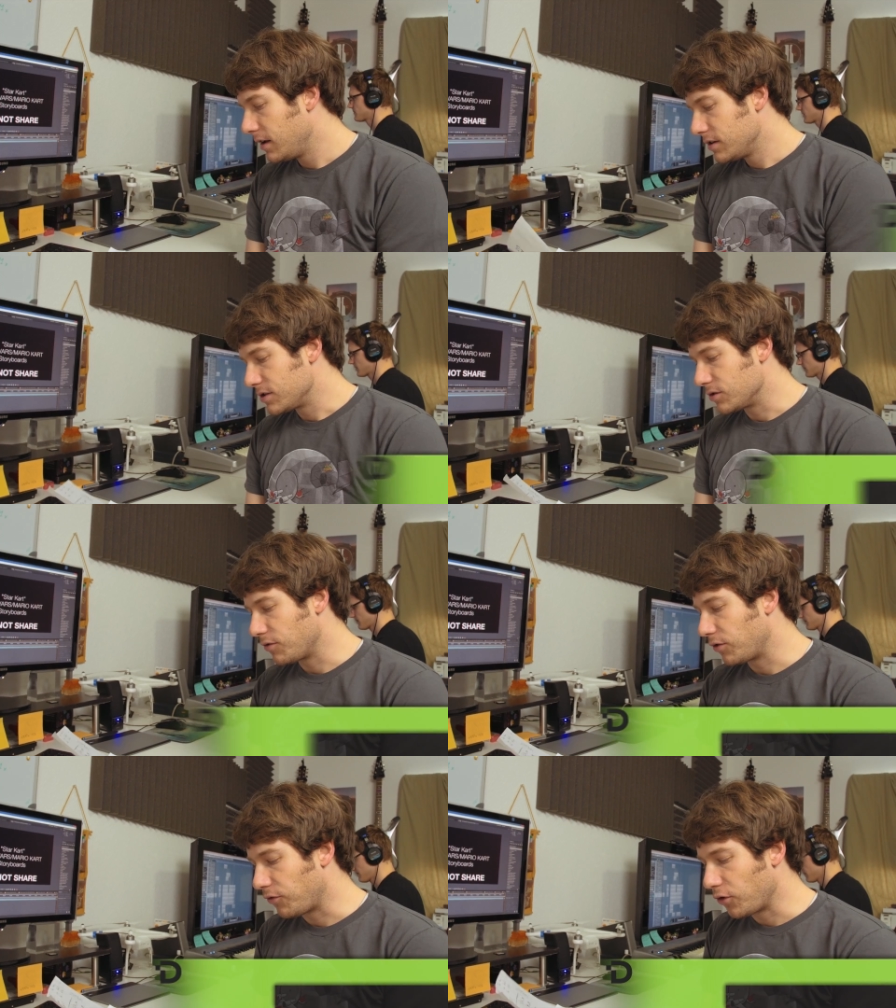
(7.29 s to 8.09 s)
So
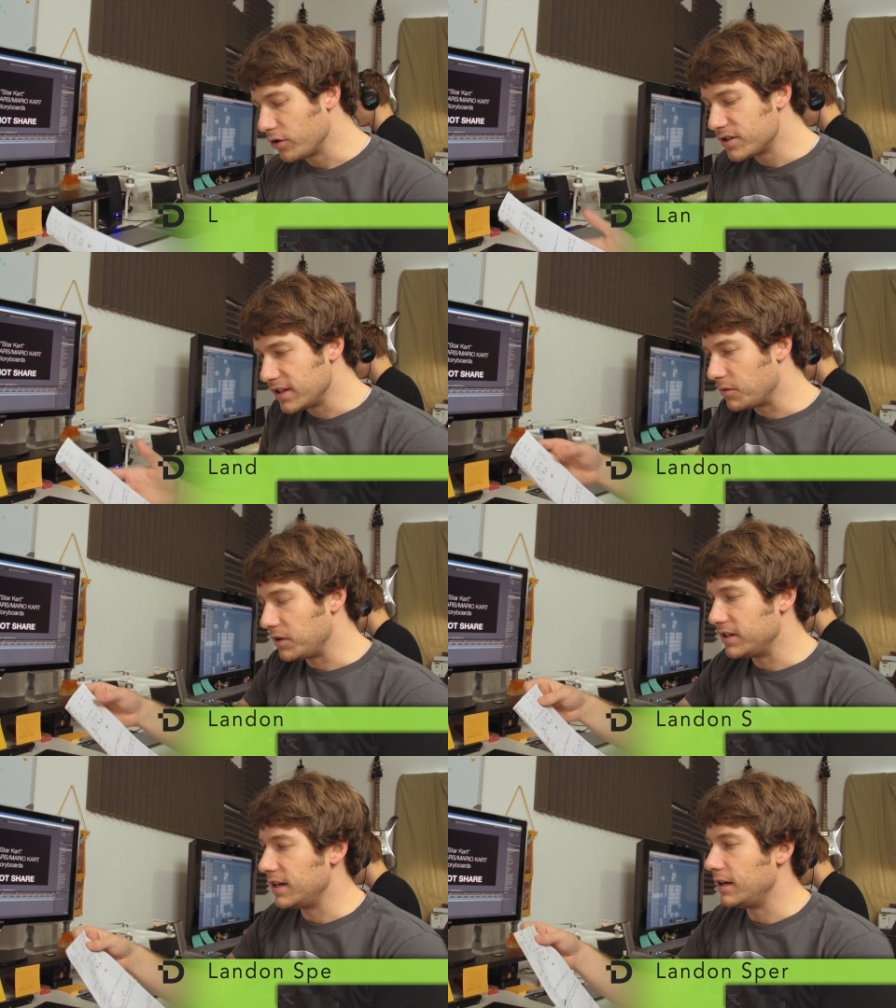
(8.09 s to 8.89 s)
the first thing that
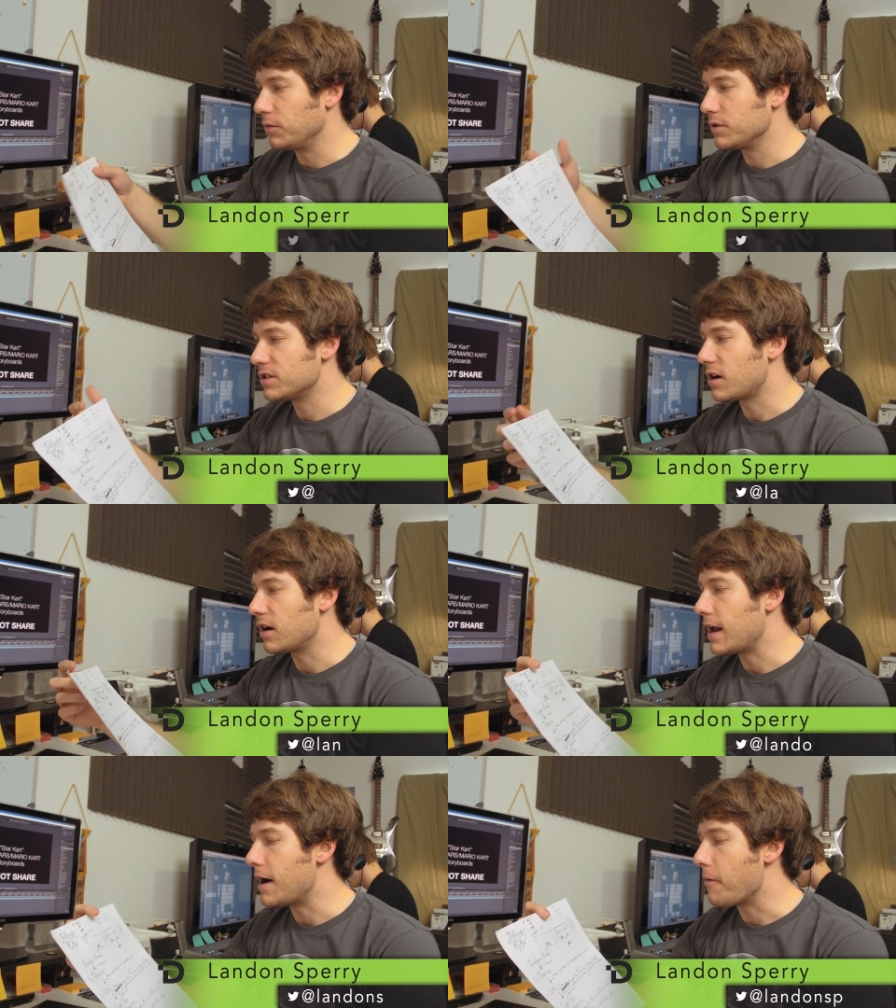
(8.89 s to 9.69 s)
we did when we
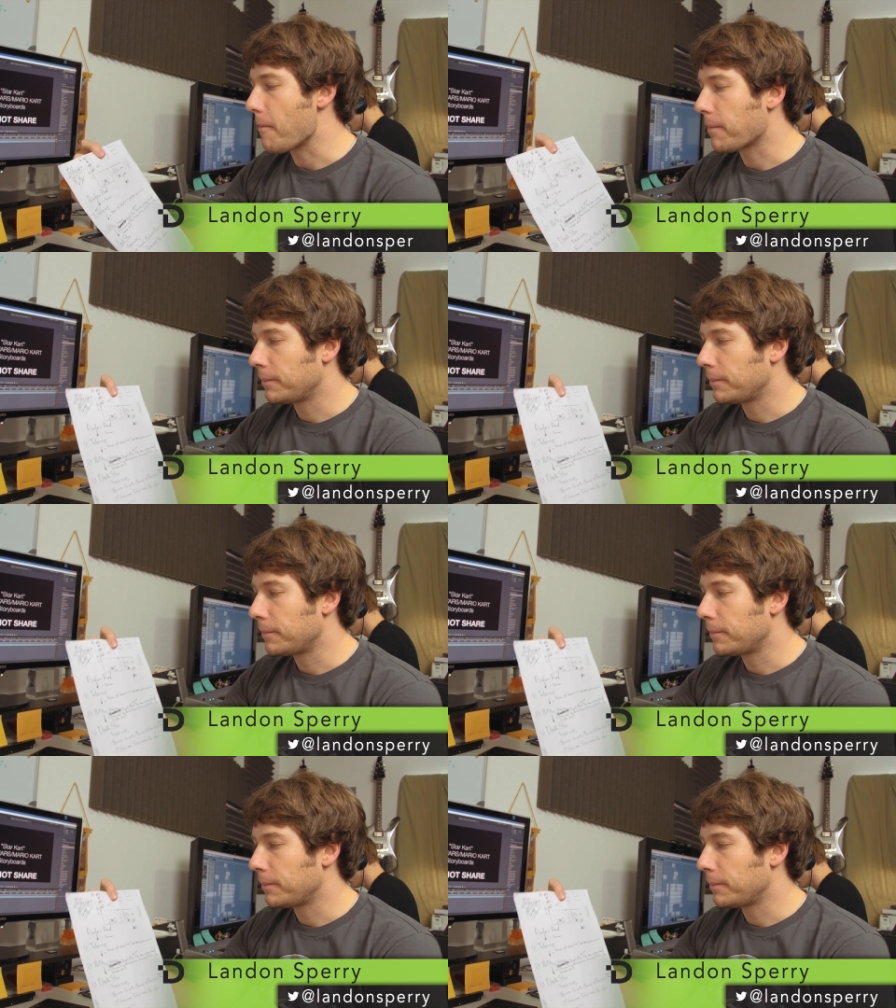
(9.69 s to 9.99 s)
started out